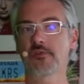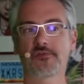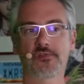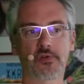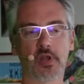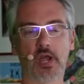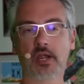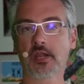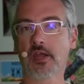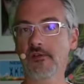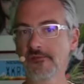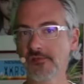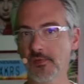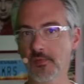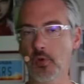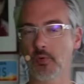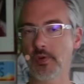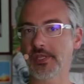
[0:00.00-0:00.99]
If you're not
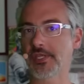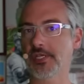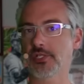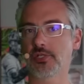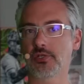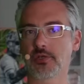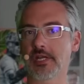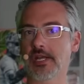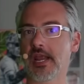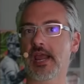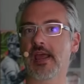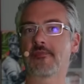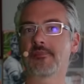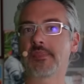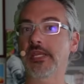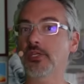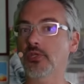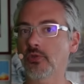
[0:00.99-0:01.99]
comfortable with it, you can have
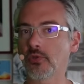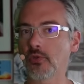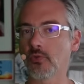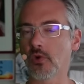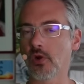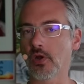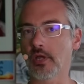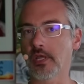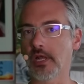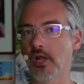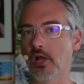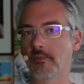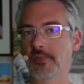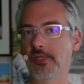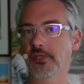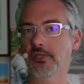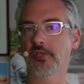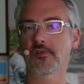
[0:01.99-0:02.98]
me do the work and I'll
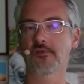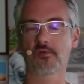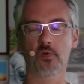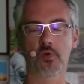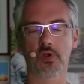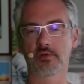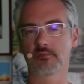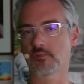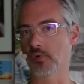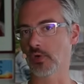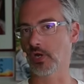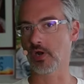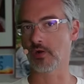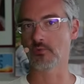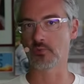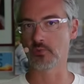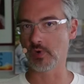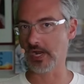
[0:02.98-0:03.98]
bill you for it,
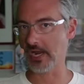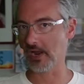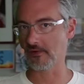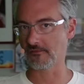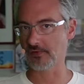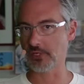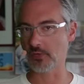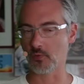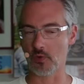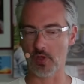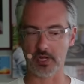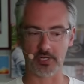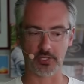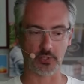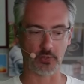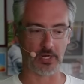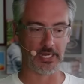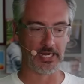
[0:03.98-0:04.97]
however you want to
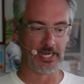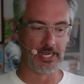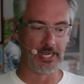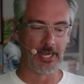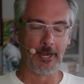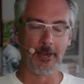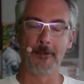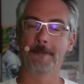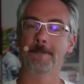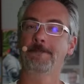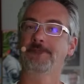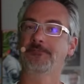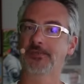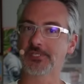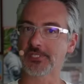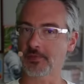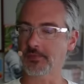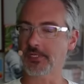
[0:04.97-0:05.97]
do it.
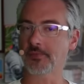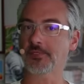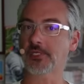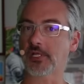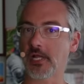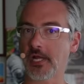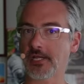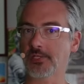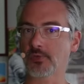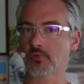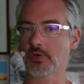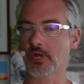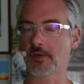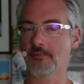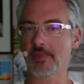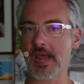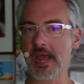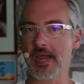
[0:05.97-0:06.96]
Sometimes clients will
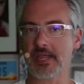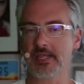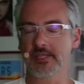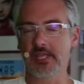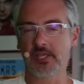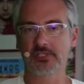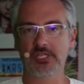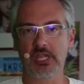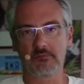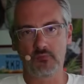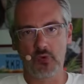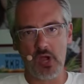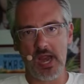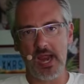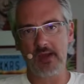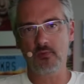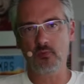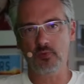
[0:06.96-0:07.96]
come back and they'll say,
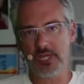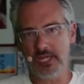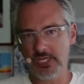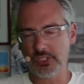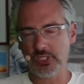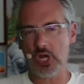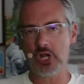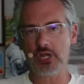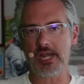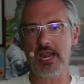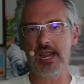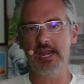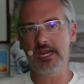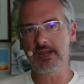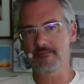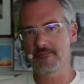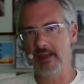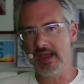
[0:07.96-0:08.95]
Brent, things aren't
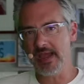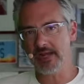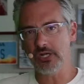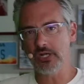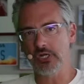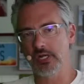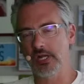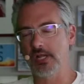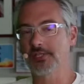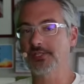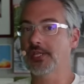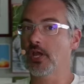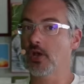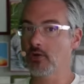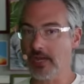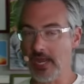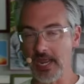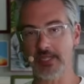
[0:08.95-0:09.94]
any better. And I'll say,
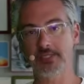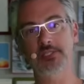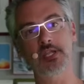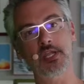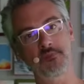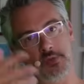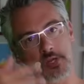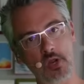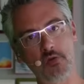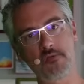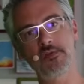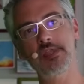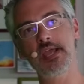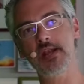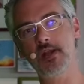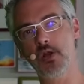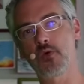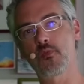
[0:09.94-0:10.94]
okay, send me over
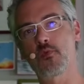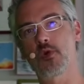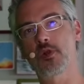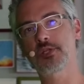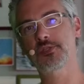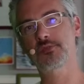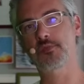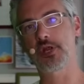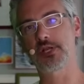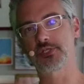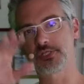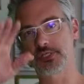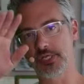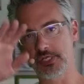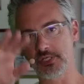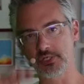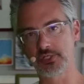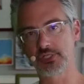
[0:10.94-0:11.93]
that homework
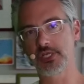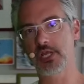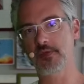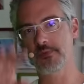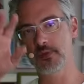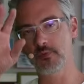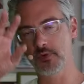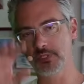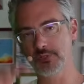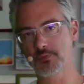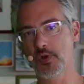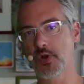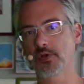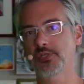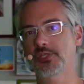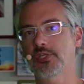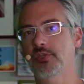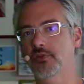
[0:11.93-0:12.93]
spreadsheet and tell me which
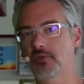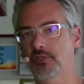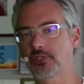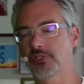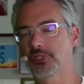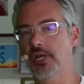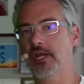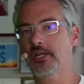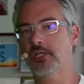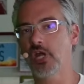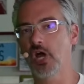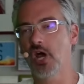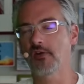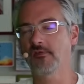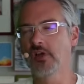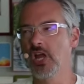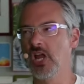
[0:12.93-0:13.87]
parts you checked off.